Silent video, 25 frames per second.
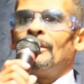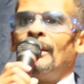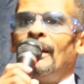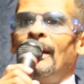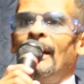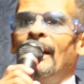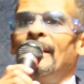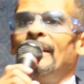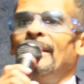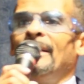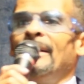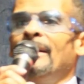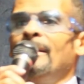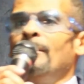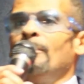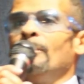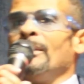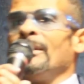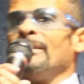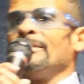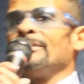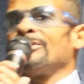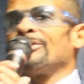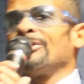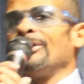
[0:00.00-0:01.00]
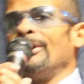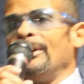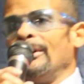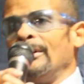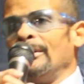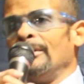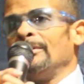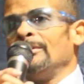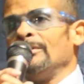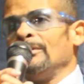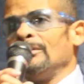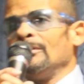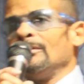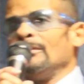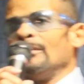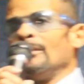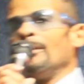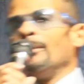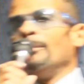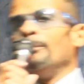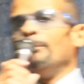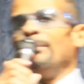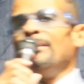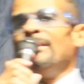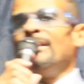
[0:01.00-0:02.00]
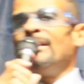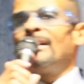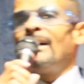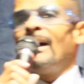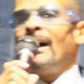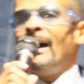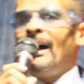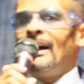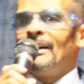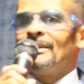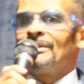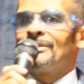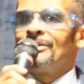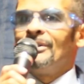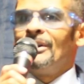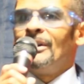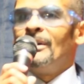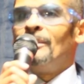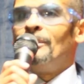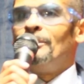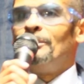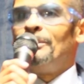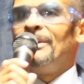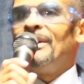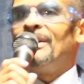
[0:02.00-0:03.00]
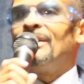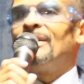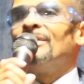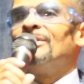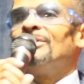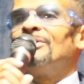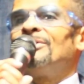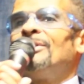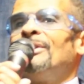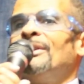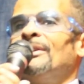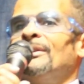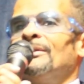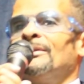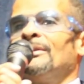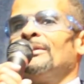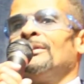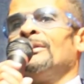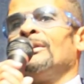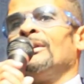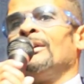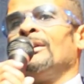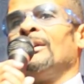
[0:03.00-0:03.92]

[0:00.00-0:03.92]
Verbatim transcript: And Naaman said, be, con be content.